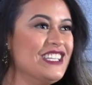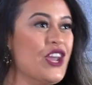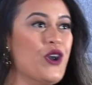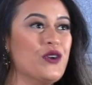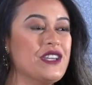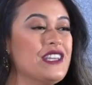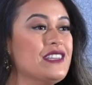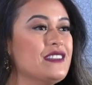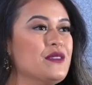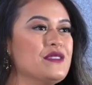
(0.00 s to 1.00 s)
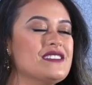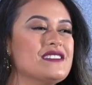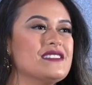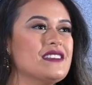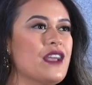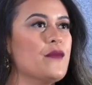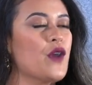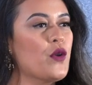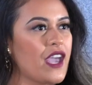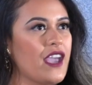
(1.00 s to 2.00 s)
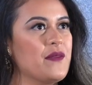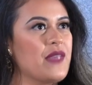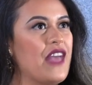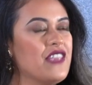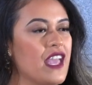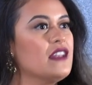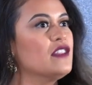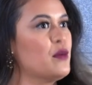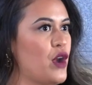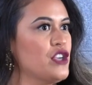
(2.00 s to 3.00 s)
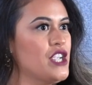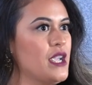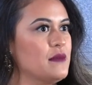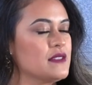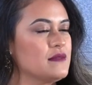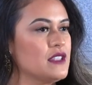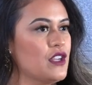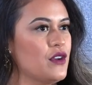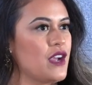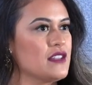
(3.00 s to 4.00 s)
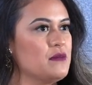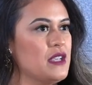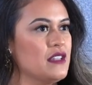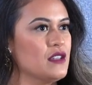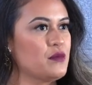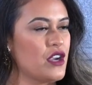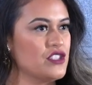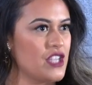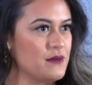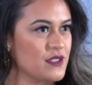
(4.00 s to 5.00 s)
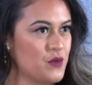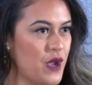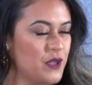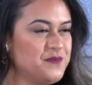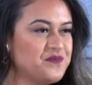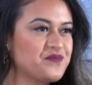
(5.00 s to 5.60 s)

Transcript: No, he was... Okay, and then LeBron James. You know, got to meet LeBron James as well.